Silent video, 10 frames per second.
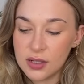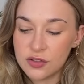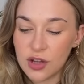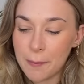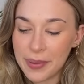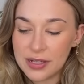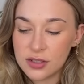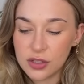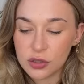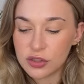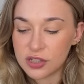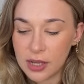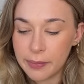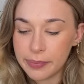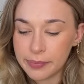jump into your
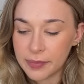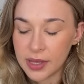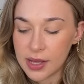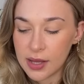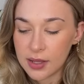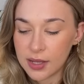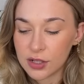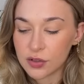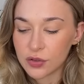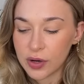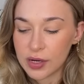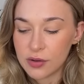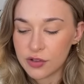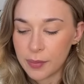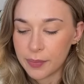ship here, like trying to
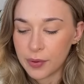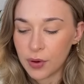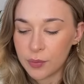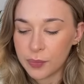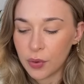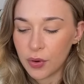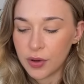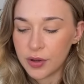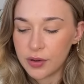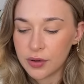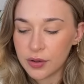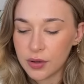jump on board